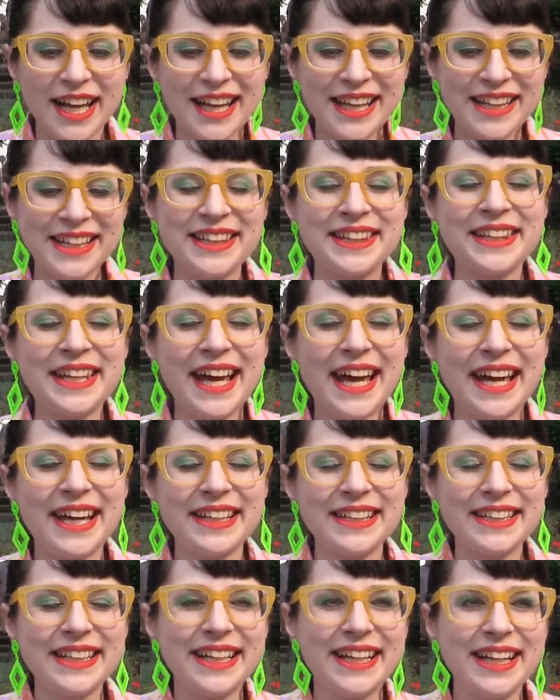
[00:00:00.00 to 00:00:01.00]
is
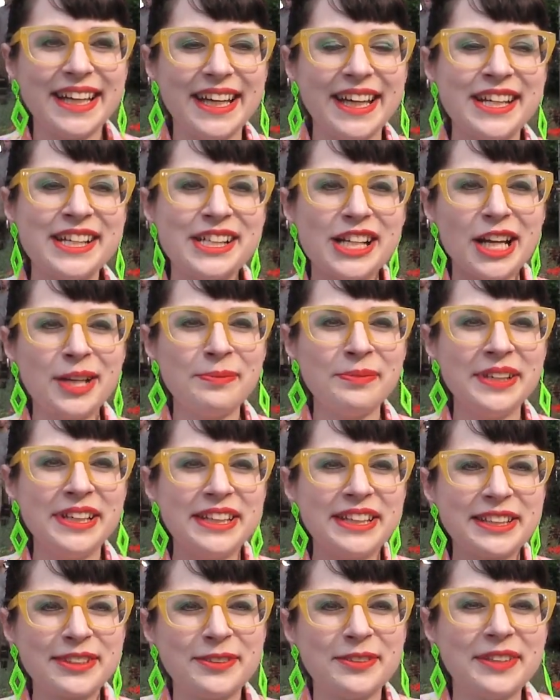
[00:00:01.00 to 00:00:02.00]
that in
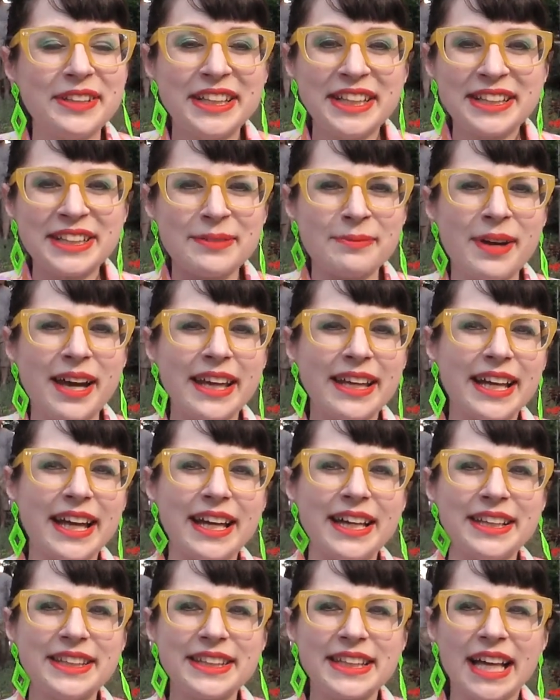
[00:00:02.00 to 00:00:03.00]
Japanese school, at least in my
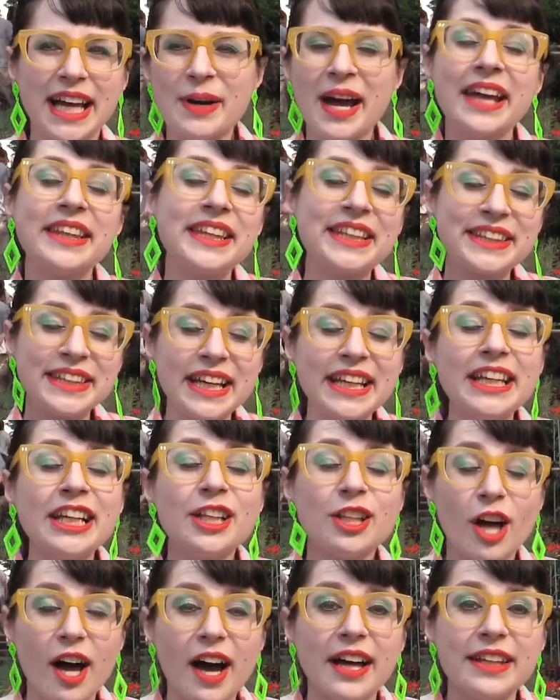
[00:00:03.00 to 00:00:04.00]
case, I had to study
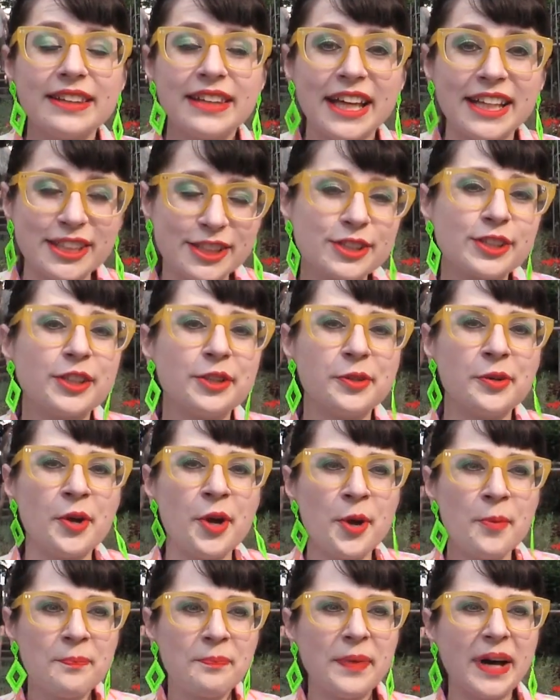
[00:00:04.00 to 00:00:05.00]
a lot, that's true,
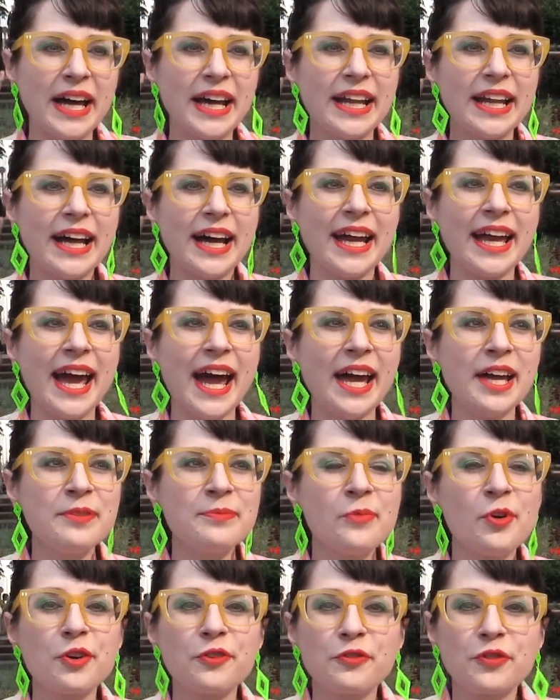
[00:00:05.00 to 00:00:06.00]
but I had
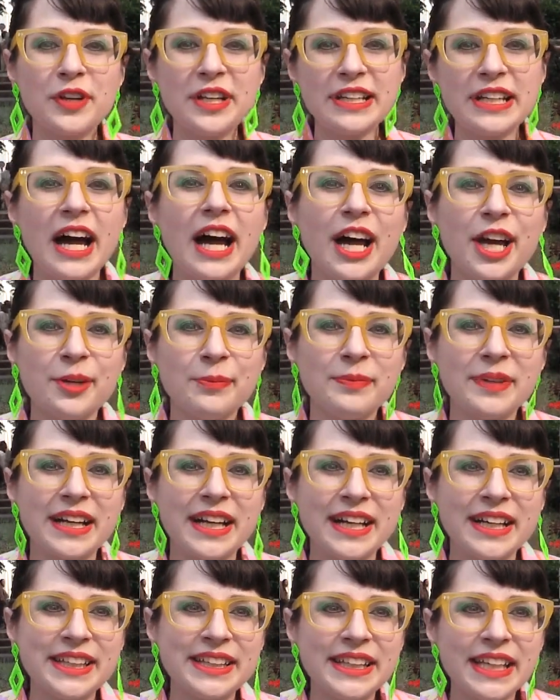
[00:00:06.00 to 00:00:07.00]
more free time
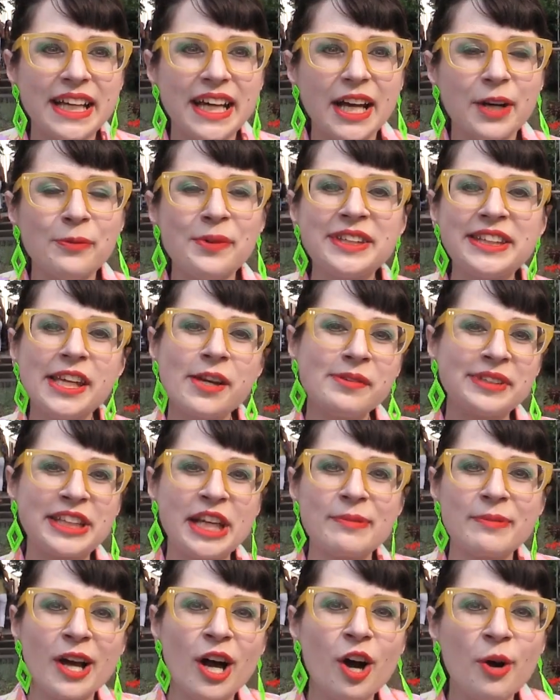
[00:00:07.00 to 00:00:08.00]
because once I was
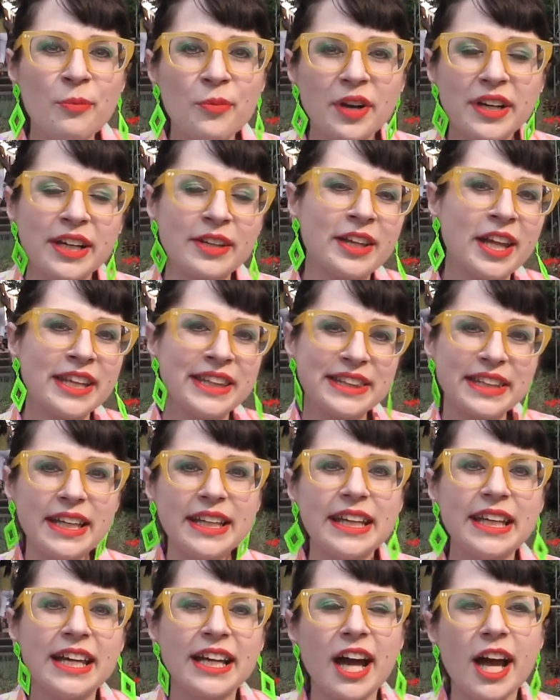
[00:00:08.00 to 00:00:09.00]
done my homework and done
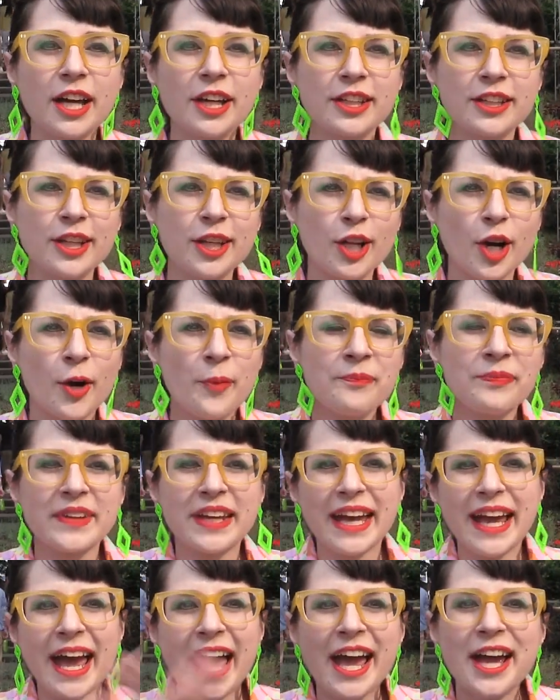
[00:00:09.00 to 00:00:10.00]
studying, I could,
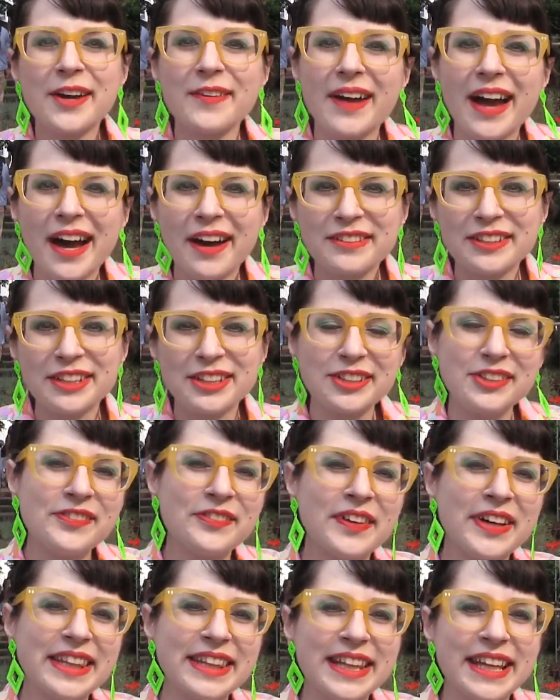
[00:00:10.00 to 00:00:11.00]
hang around and do
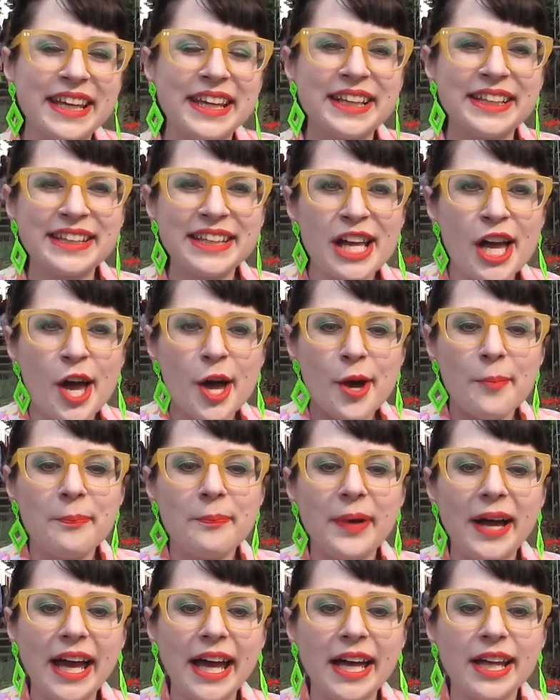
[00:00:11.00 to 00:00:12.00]
fun things.
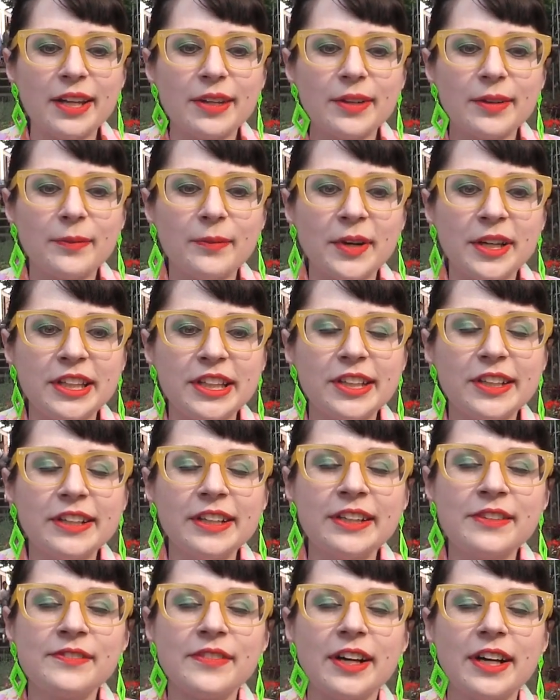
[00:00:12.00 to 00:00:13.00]
But when
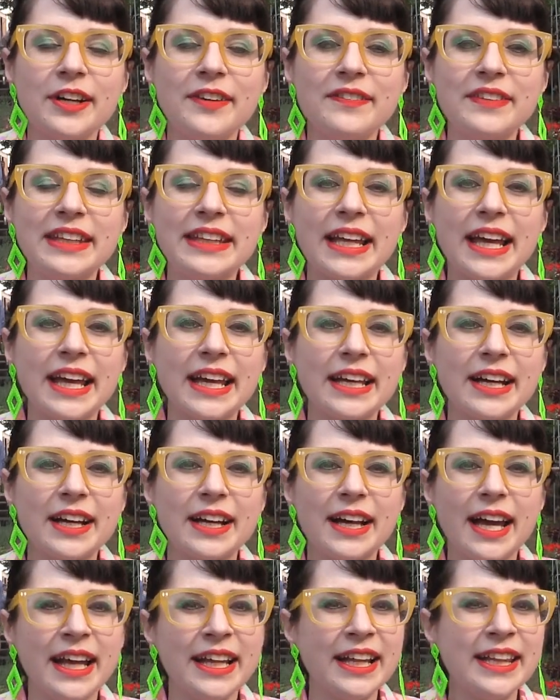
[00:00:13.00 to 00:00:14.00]
you're involved in like
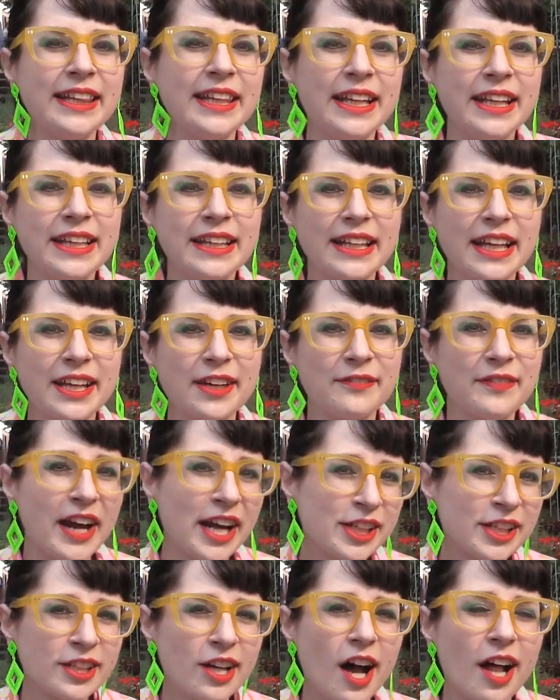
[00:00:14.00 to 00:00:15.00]
anything like a
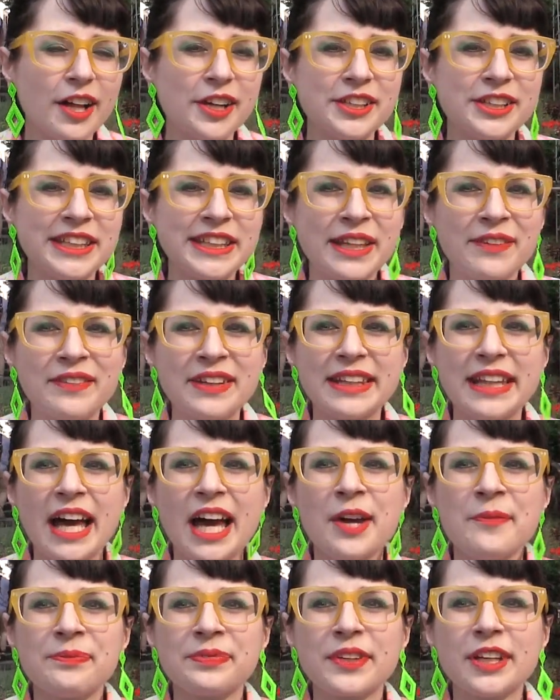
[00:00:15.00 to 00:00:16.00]
fashion college and stuff like
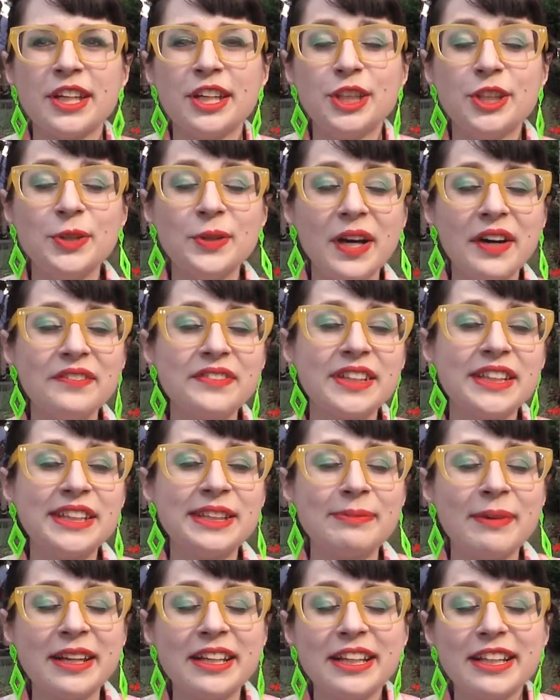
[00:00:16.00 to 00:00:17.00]
that, you have to
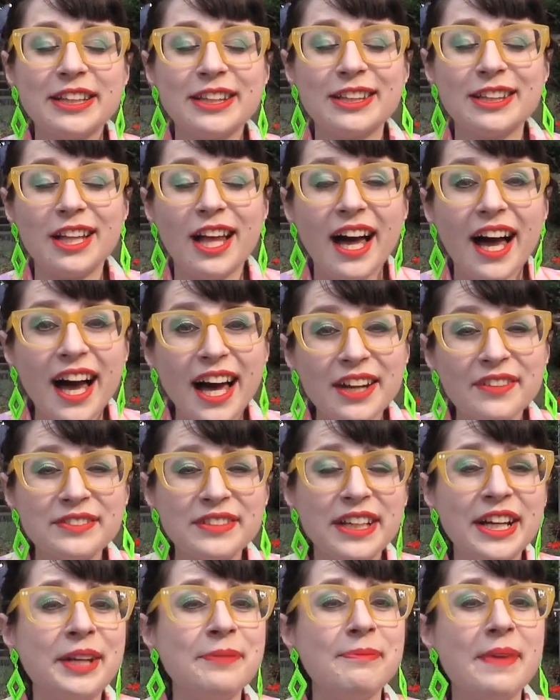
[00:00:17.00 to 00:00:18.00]
spend a lot of
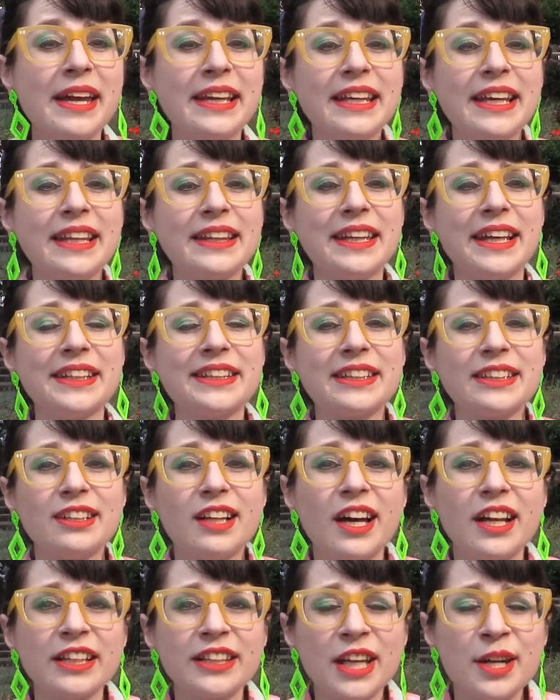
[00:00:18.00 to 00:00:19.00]
time making things, a
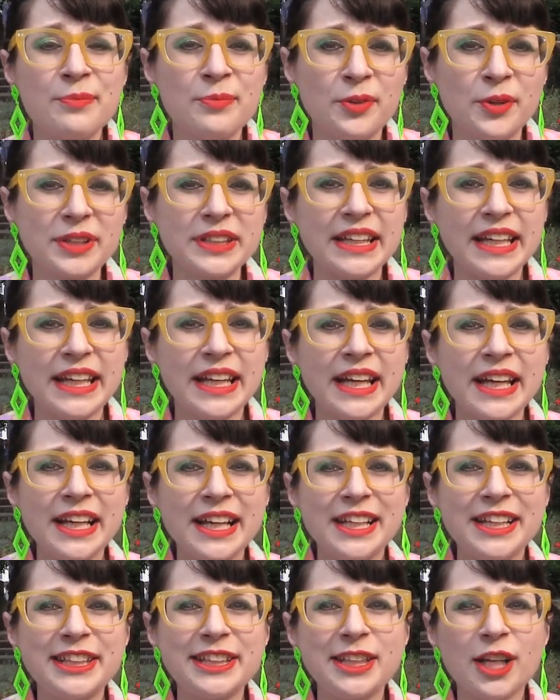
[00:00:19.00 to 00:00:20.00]
lot of time working.
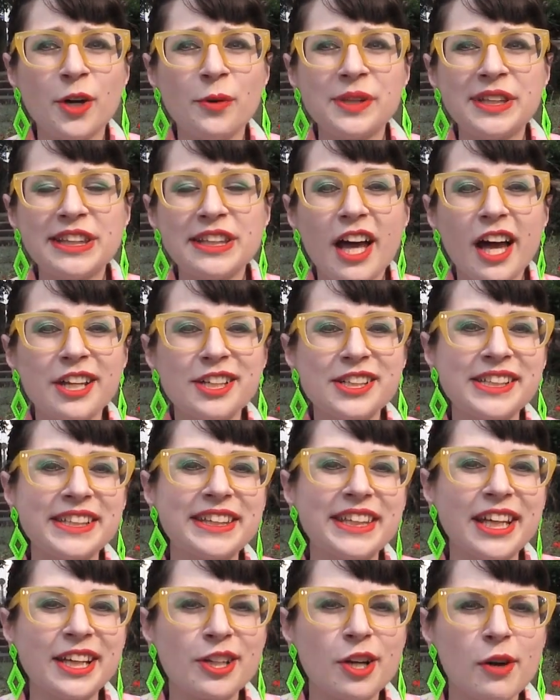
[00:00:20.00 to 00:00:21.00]
So it's not
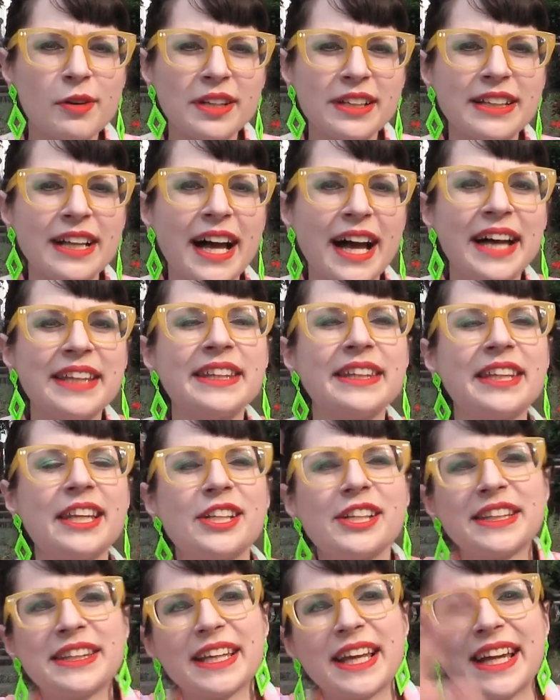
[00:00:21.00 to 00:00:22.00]
just like go to class and
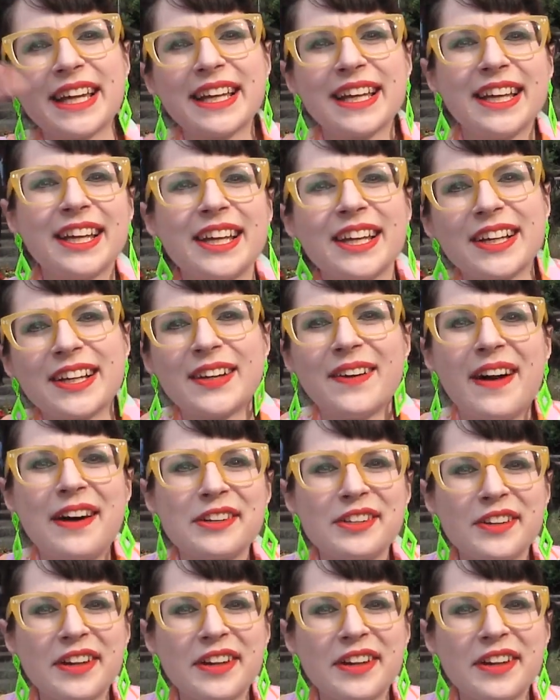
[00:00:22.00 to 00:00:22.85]
then just like go out